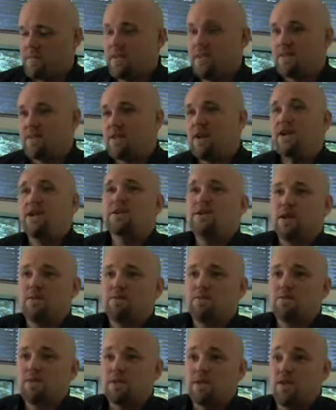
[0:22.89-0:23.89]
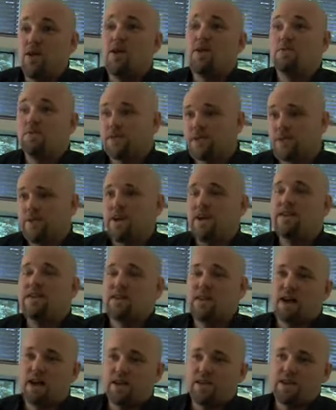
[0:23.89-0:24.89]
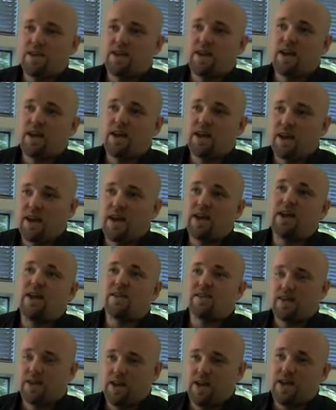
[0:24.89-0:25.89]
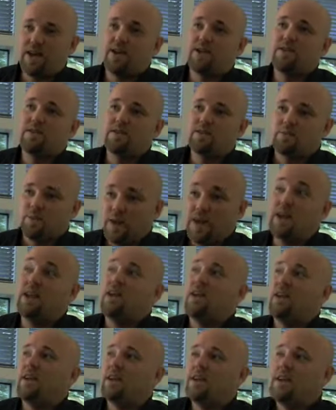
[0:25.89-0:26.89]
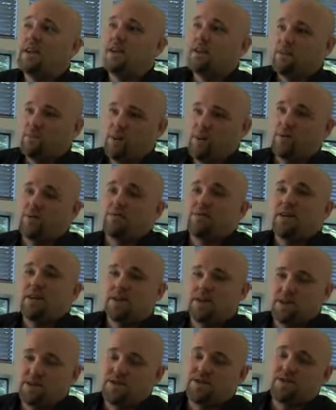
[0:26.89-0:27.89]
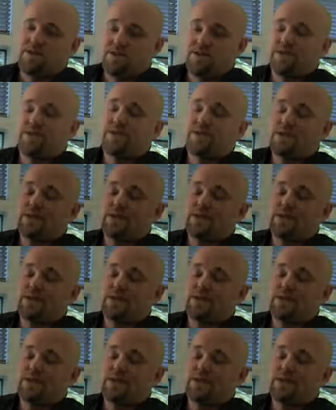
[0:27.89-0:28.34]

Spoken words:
is unacceptably long, which creates a lot of the delay in getting in the data that we need to be able to make decisions on the